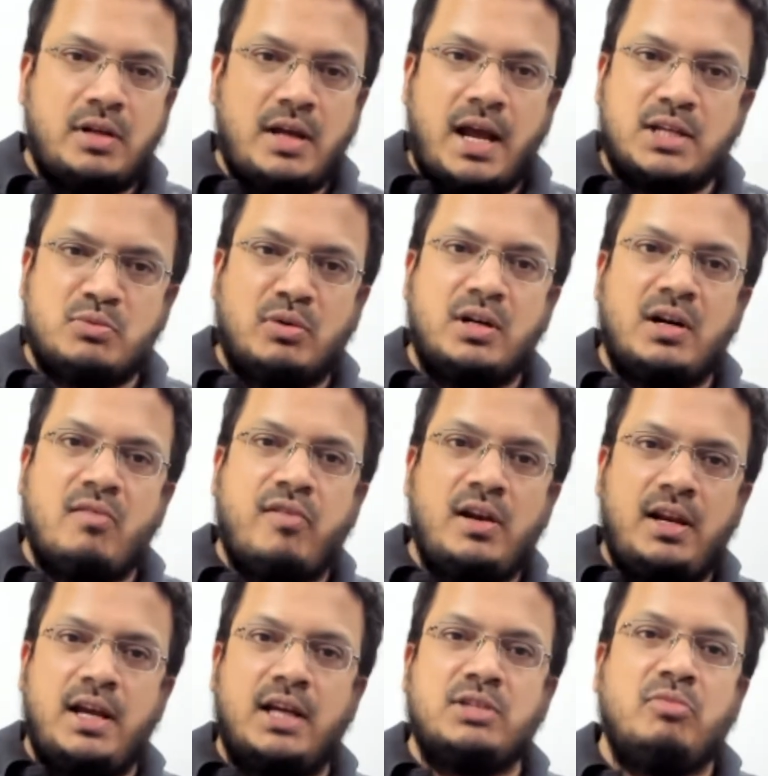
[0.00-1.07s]
as
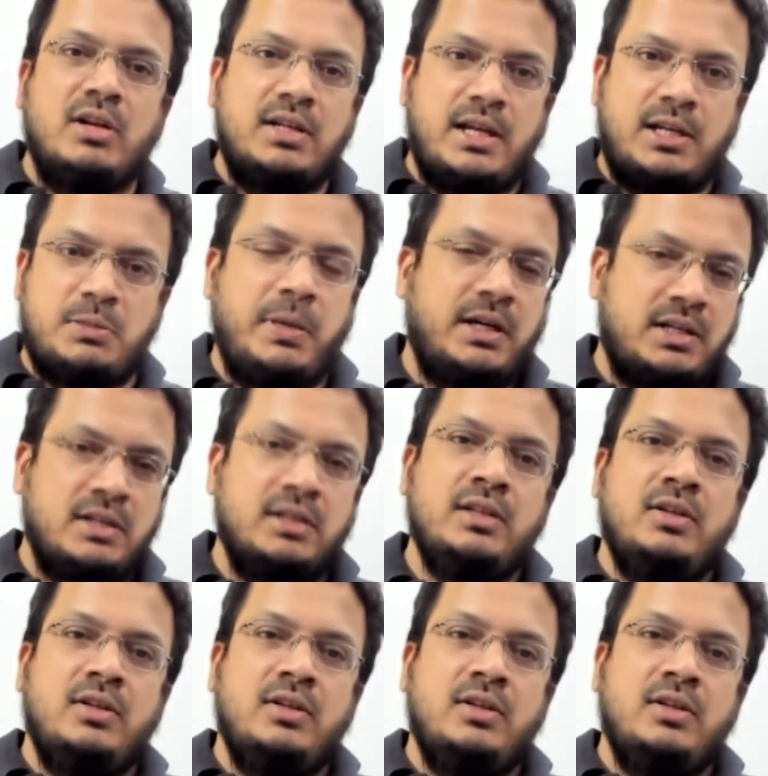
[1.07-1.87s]
wonderfully as one expects.